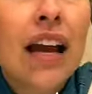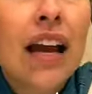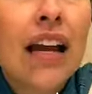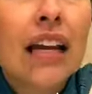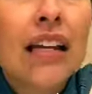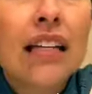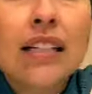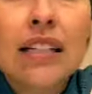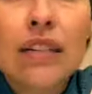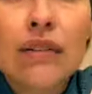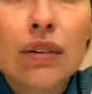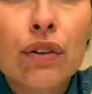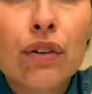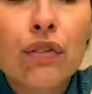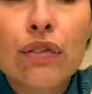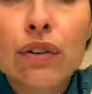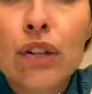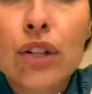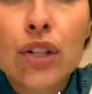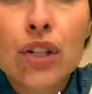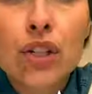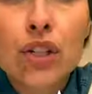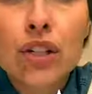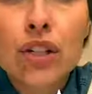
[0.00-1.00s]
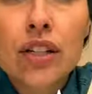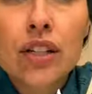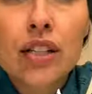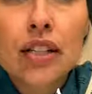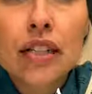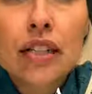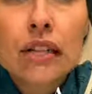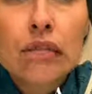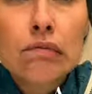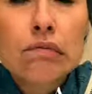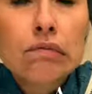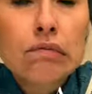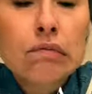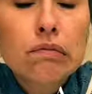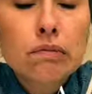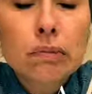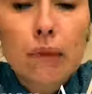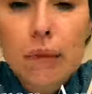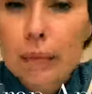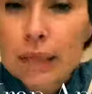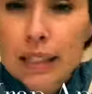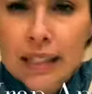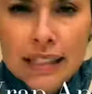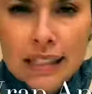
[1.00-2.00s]
8 different finishes,
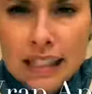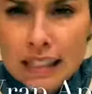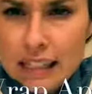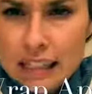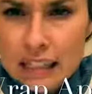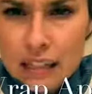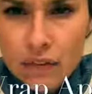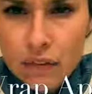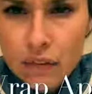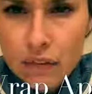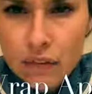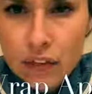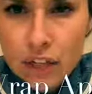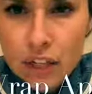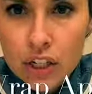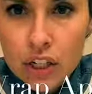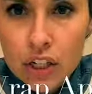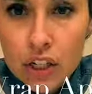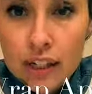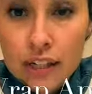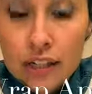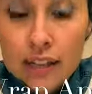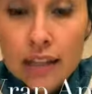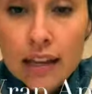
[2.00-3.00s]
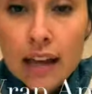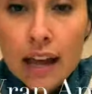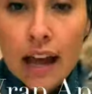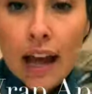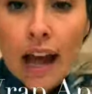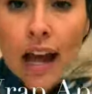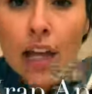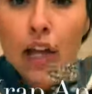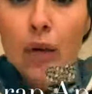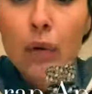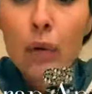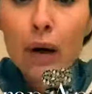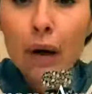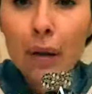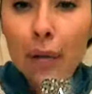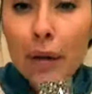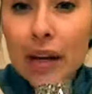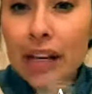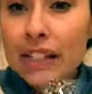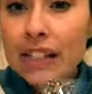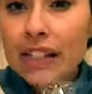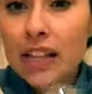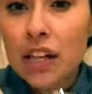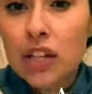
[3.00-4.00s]
maybe 6 different finishes. You want to
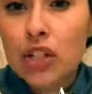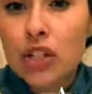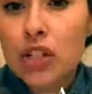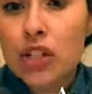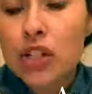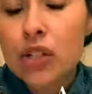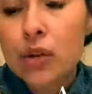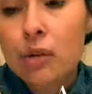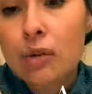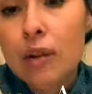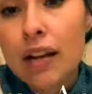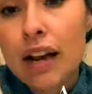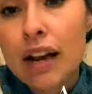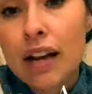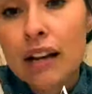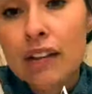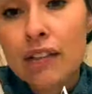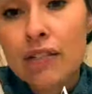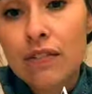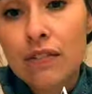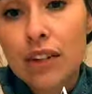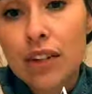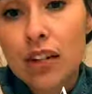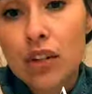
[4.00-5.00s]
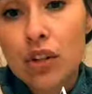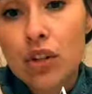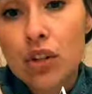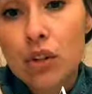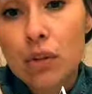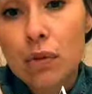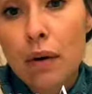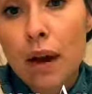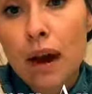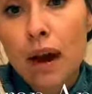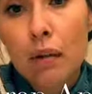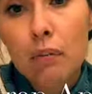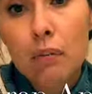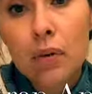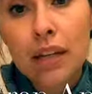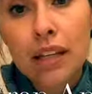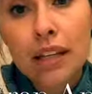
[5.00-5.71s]
pay attention to what kind of finish your wrap